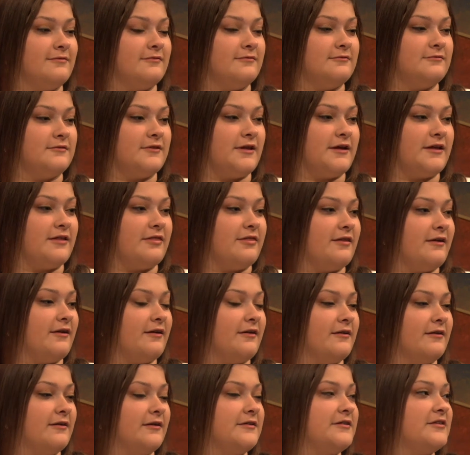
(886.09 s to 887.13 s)
like
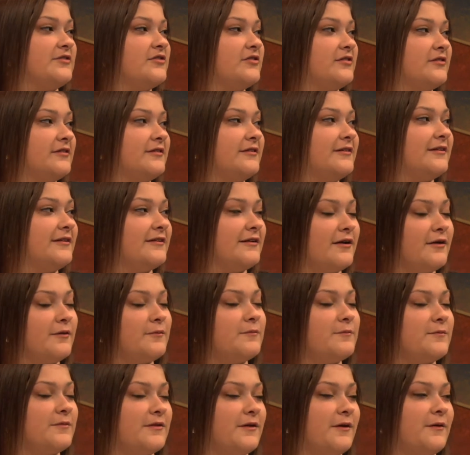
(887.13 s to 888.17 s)
their attention to detail.
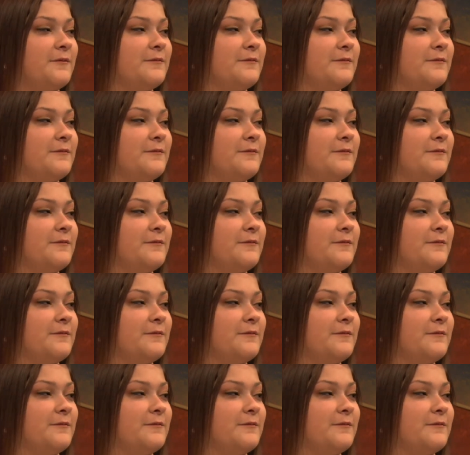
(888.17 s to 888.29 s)
So.